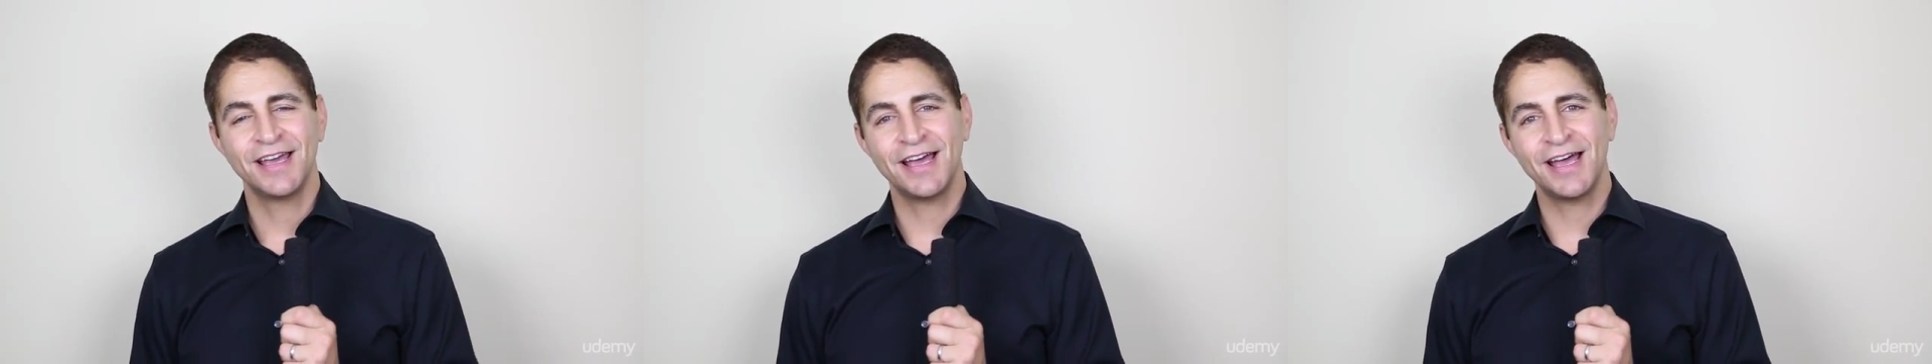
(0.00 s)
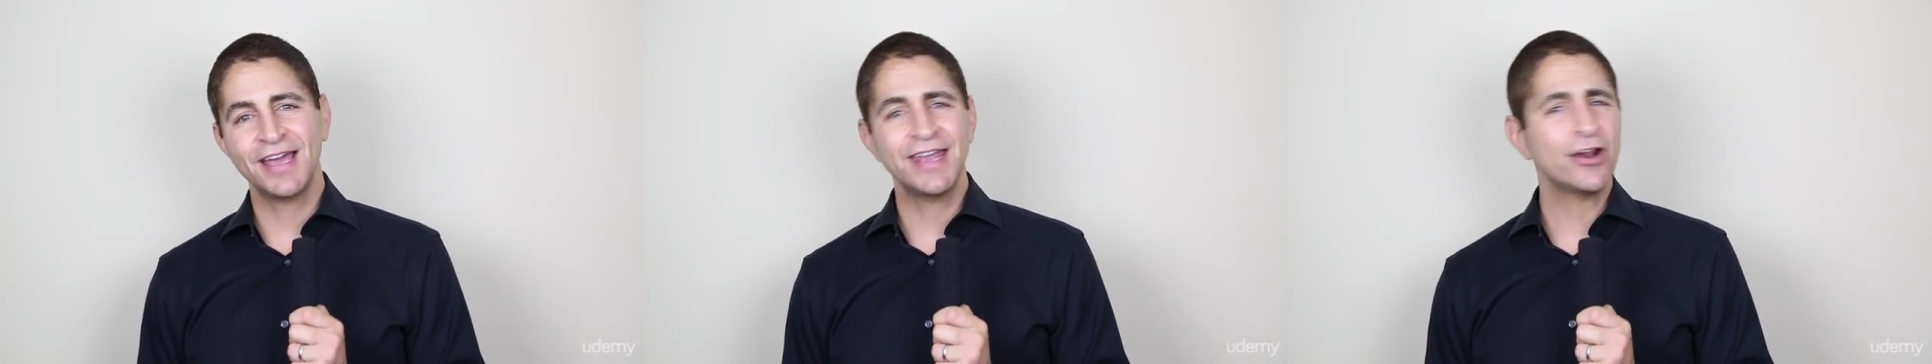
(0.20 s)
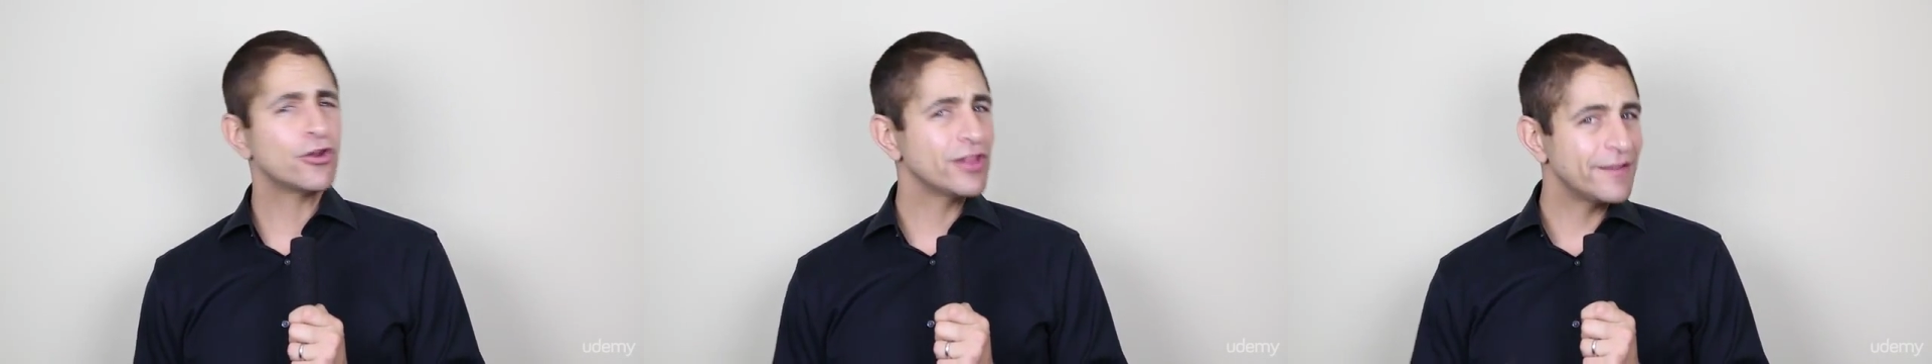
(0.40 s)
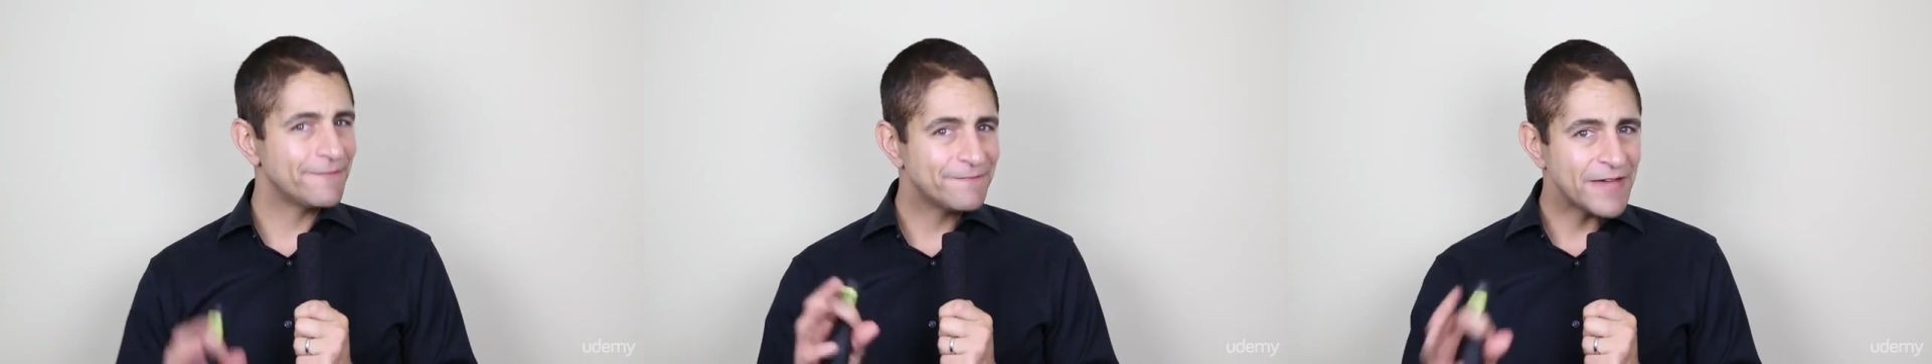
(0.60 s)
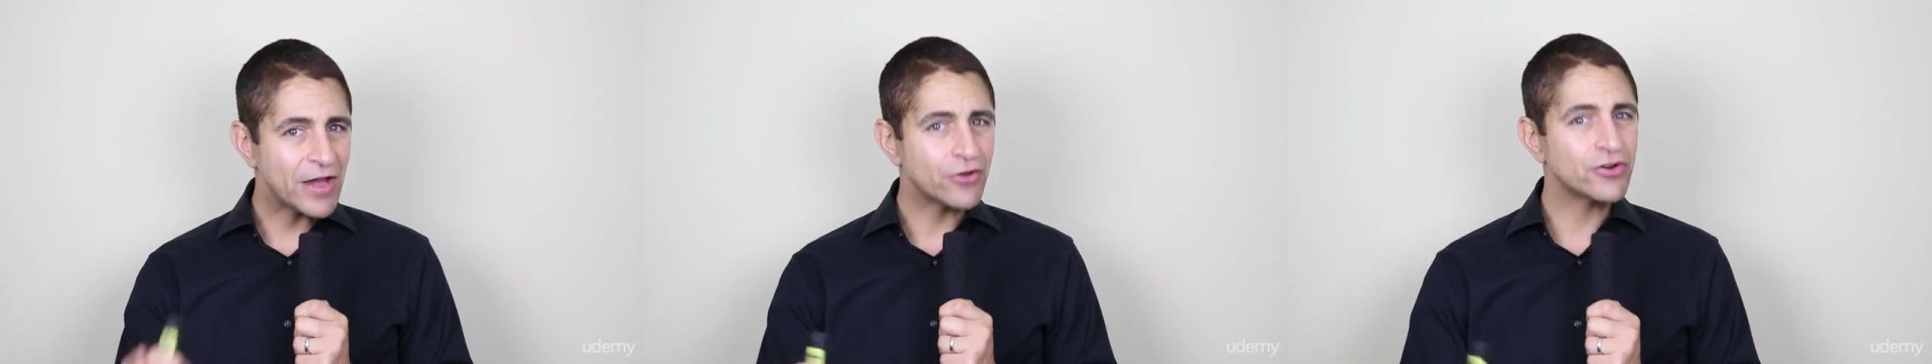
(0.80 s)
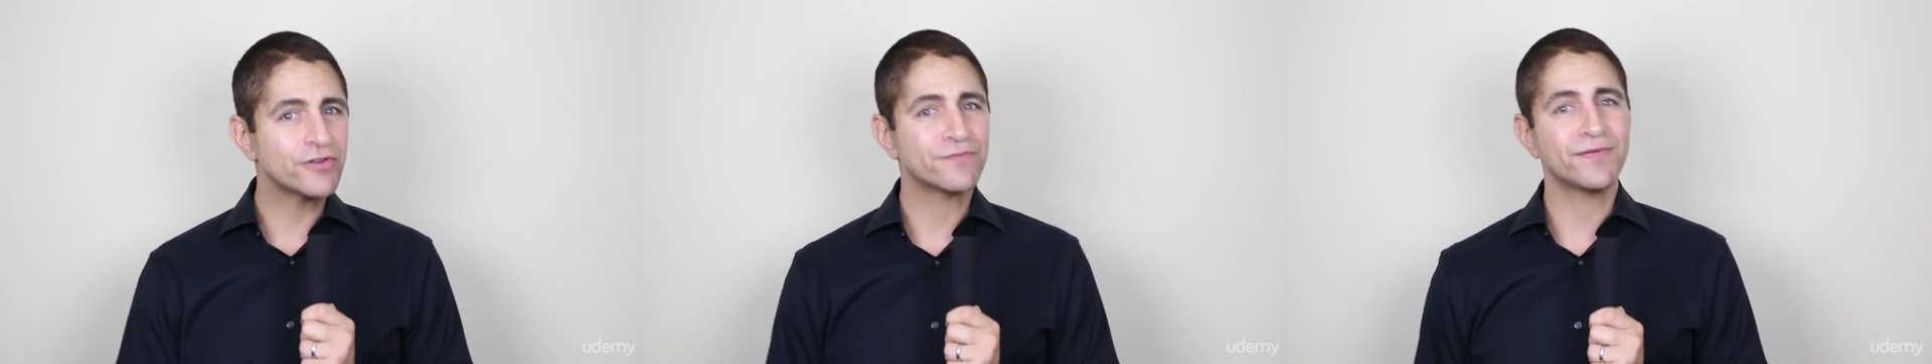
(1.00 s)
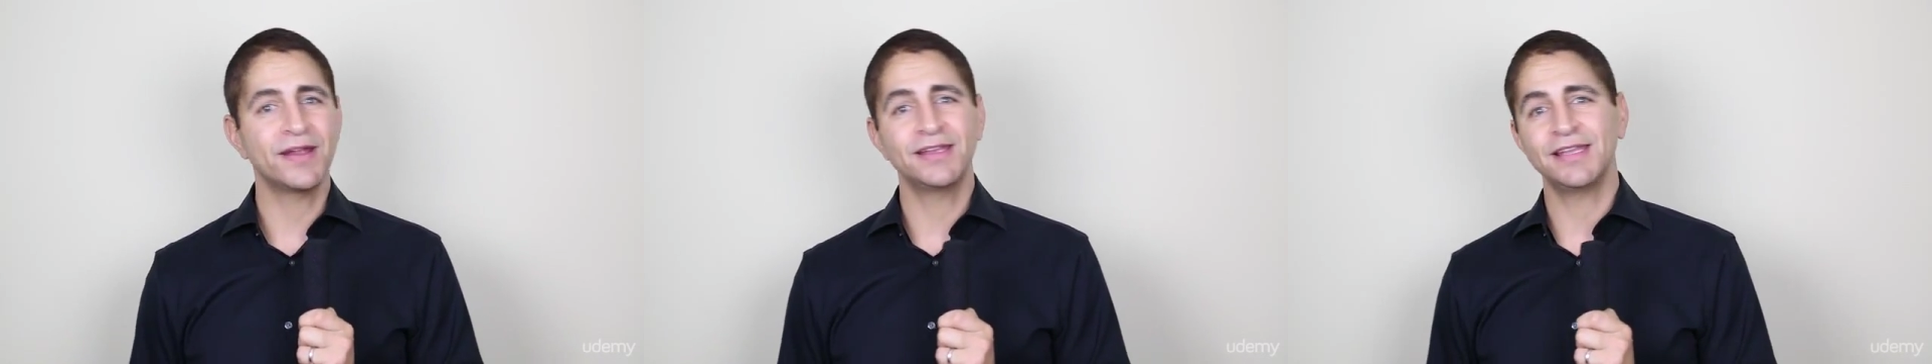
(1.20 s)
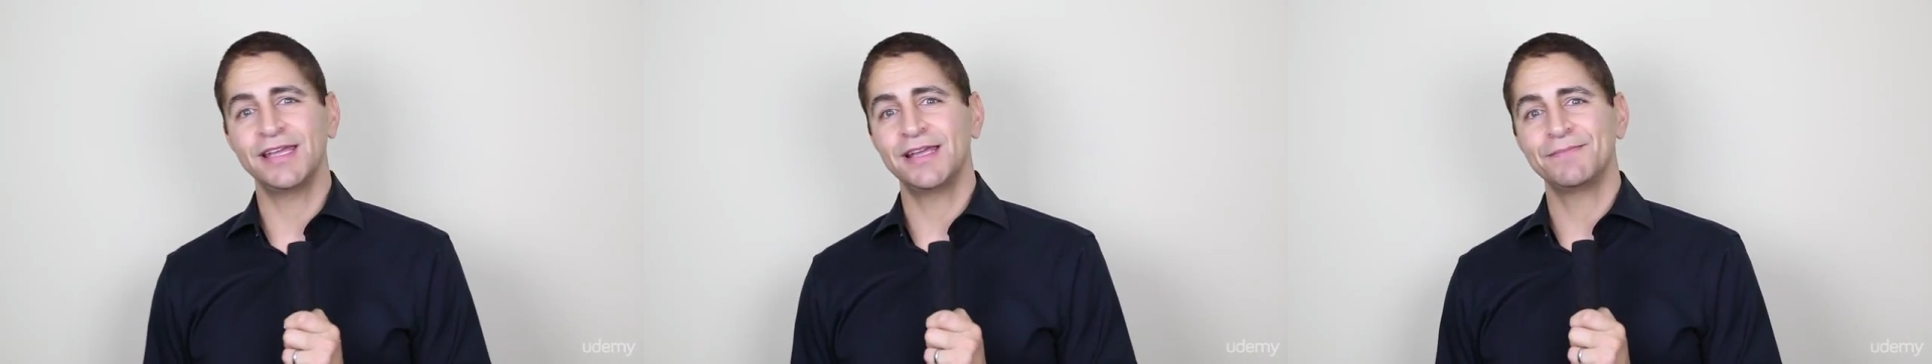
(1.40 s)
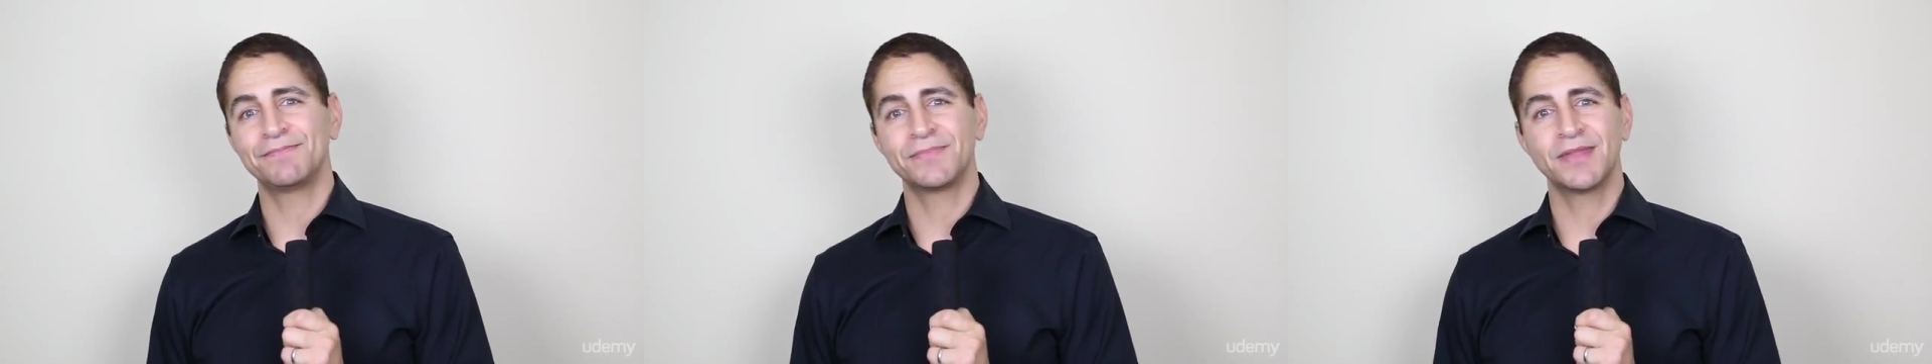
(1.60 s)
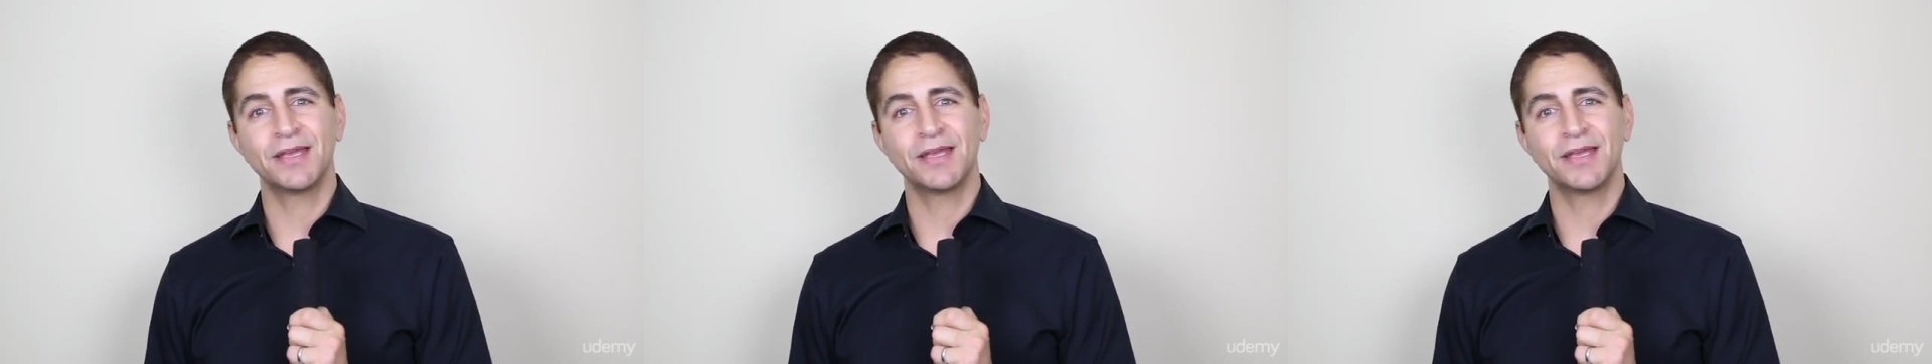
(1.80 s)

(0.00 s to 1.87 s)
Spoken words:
And are they founder friendly?